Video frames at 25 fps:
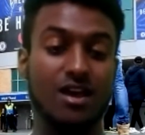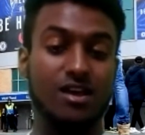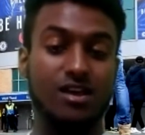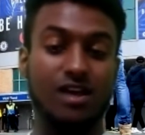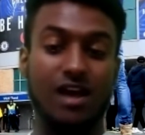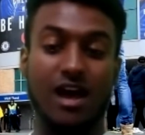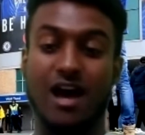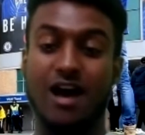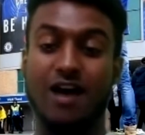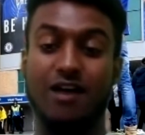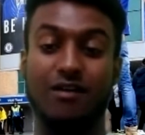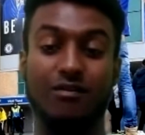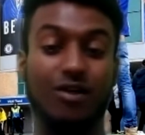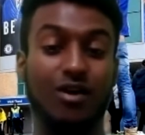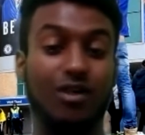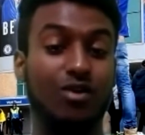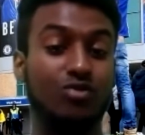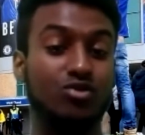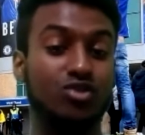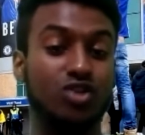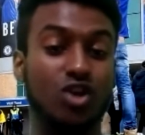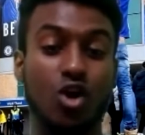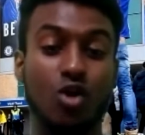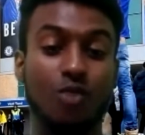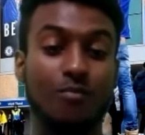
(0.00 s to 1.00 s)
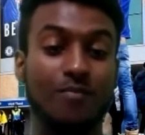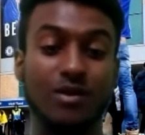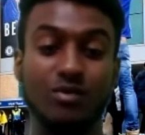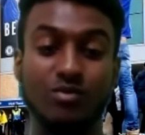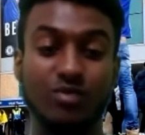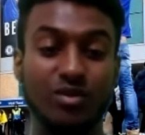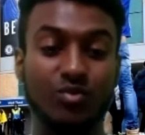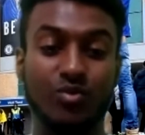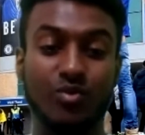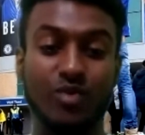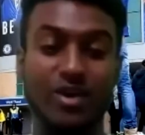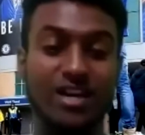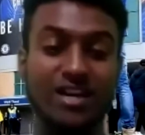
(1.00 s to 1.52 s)
I was hoping we'd
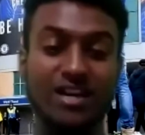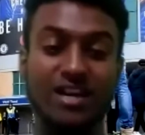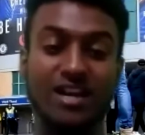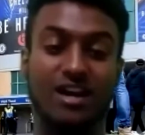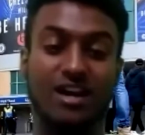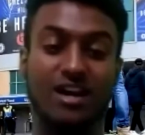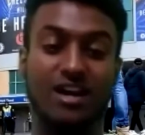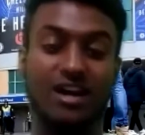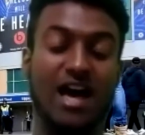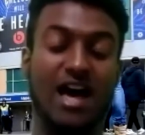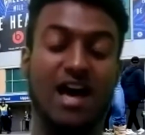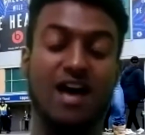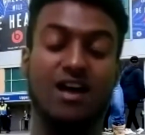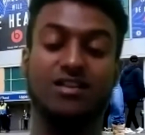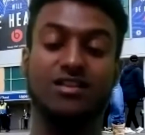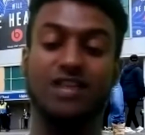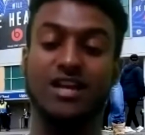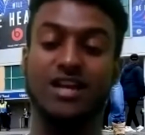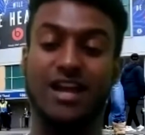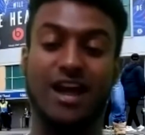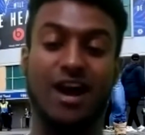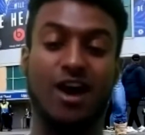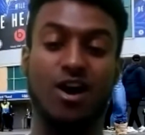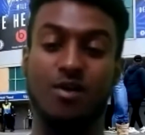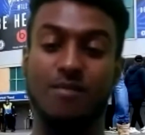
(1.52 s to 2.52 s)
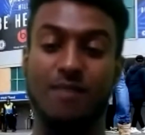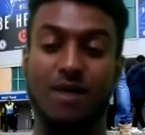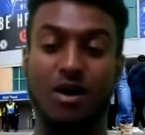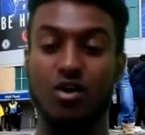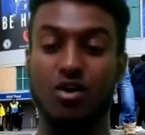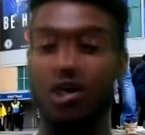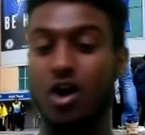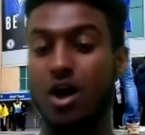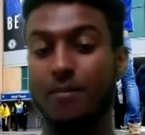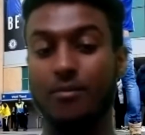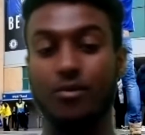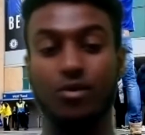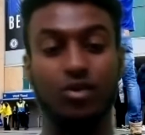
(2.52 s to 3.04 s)
win the Carabao
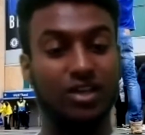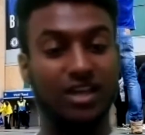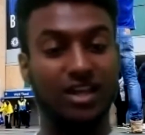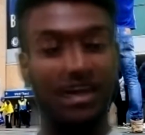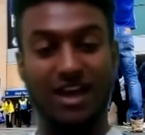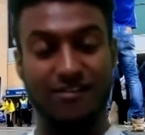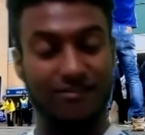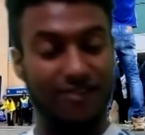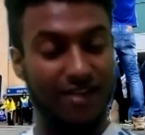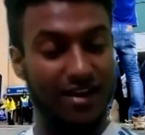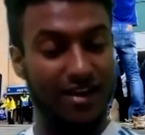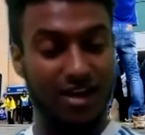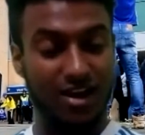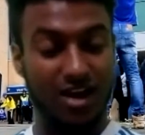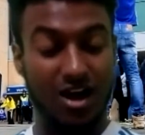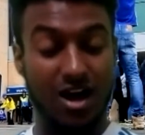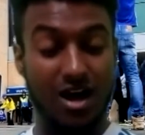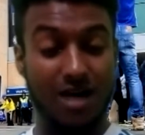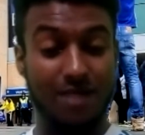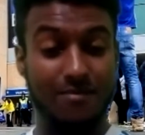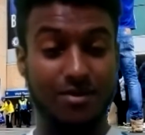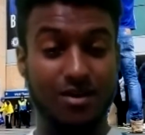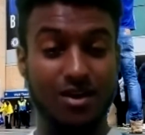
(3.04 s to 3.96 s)
Cup or the FA Cup.